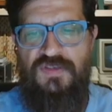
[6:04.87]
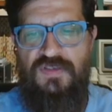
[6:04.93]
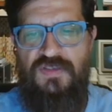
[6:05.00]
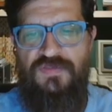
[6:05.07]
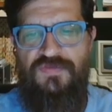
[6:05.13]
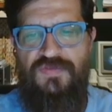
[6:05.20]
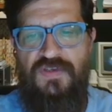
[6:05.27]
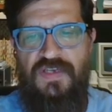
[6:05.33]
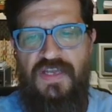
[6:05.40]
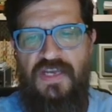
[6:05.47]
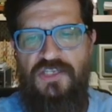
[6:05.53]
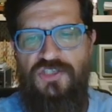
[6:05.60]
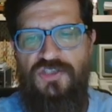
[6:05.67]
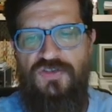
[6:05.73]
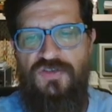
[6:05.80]
different
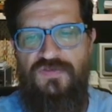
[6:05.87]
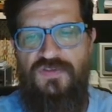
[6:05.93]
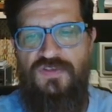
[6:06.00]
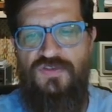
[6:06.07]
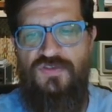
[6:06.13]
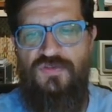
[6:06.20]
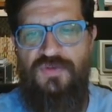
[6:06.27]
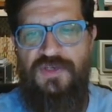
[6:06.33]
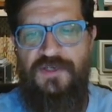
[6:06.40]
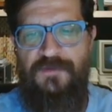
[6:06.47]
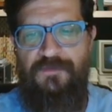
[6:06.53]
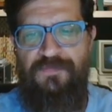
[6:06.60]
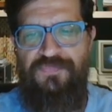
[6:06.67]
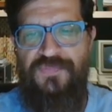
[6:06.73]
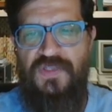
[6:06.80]
edges of the screen.
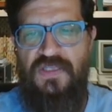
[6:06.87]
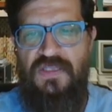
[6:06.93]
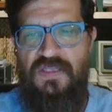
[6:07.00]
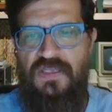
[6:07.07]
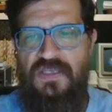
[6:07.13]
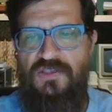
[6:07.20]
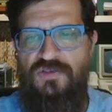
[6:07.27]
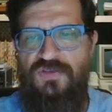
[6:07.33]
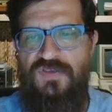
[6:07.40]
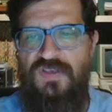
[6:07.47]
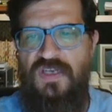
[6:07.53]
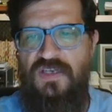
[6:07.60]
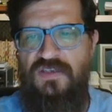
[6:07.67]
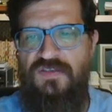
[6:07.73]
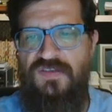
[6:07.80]
And you see
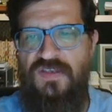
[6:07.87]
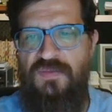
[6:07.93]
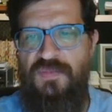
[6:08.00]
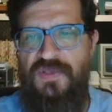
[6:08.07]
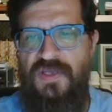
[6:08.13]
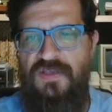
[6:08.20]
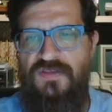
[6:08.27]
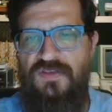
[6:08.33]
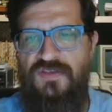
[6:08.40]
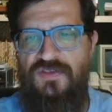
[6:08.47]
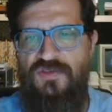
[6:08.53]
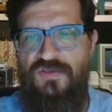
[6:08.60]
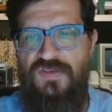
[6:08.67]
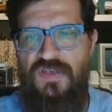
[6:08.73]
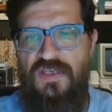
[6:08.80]
that in some cases you
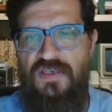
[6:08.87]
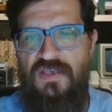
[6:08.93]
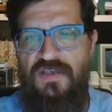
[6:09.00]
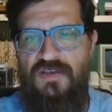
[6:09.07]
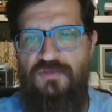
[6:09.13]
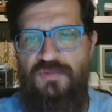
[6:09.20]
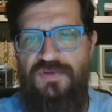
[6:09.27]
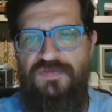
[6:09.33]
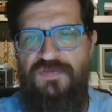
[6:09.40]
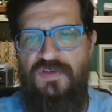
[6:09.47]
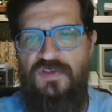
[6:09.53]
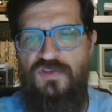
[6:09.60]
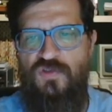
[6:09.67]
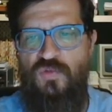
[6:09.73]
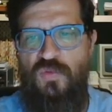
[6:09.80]
say like
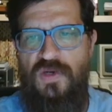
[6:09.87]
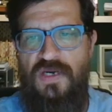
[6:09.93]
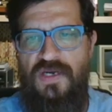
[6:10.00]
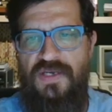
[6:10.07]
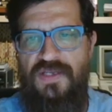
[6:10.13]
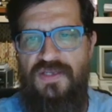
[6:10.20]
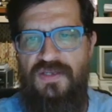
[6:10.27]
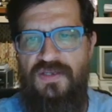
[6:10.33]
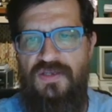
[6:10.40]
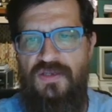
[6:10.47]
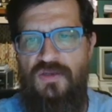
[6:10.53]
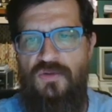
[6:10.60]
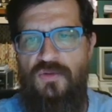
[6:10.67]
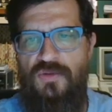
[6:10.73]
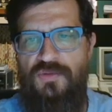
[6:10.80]
reverse y
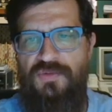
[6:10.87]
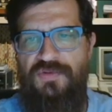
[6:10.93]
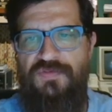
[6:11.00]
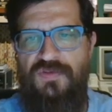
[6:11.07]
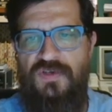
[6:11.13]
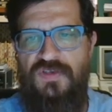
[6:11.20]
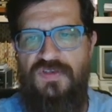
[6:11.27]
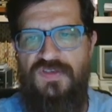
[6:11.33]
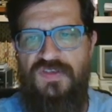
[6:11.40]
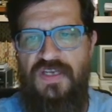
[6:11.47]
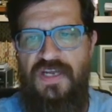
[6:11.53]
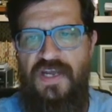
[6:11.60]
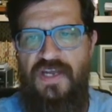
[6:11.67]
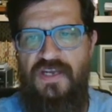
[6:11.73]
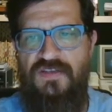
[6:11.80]
or reverse
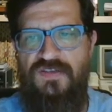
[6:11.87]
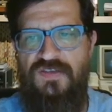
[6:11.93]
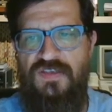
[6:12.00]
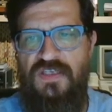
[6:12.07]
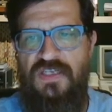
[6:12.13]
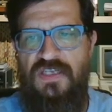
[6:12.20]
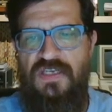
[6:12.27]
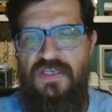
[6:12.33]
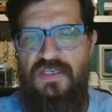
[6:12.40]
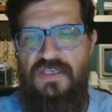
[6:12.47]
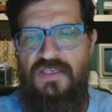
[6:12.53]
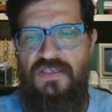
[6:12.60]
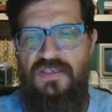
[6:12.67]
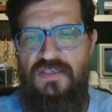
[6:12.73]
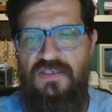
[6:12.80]
x,
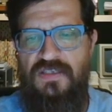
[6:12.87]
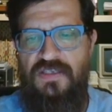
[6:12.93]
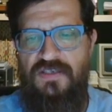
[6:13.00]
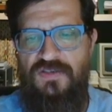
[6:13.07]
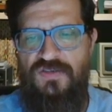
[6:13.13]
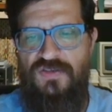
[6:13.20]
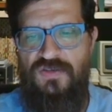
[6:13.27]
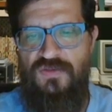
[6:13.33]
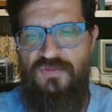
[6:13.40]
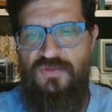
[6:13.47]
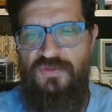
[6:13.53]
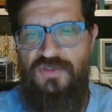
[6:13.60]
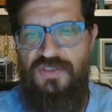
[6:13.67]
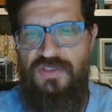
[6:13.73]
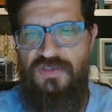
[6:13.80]
and there's
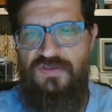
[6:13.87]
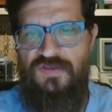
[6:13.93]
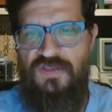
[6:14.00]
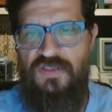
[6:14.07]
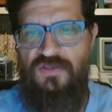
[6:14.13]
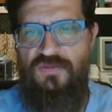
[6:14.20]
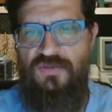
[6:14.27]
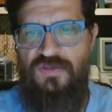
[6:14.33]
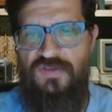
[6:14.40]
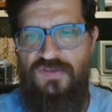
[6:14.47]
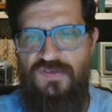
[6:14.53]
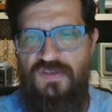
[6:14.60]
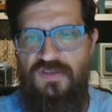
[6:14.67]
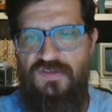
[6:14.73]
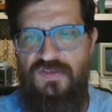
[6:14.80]
routines that do these
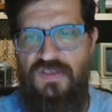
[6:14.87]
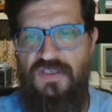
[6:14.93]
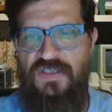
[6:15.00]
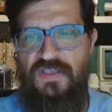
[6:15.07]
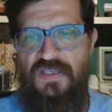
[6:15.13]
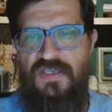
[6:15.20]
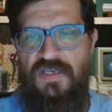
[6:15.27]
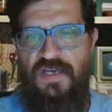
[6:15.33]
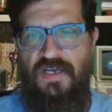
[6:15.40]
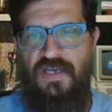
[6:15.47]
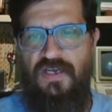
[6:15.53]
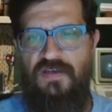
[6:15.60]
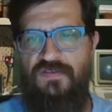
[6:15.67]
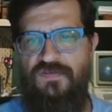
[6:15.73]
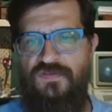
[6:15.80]
things, and they
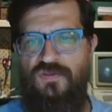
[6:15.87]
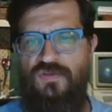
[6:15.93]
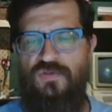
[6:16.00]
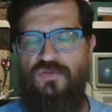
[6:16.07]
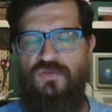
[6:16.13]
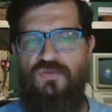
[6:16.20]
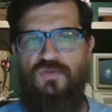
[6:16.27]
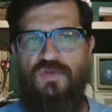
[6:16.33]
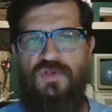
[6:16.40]
have to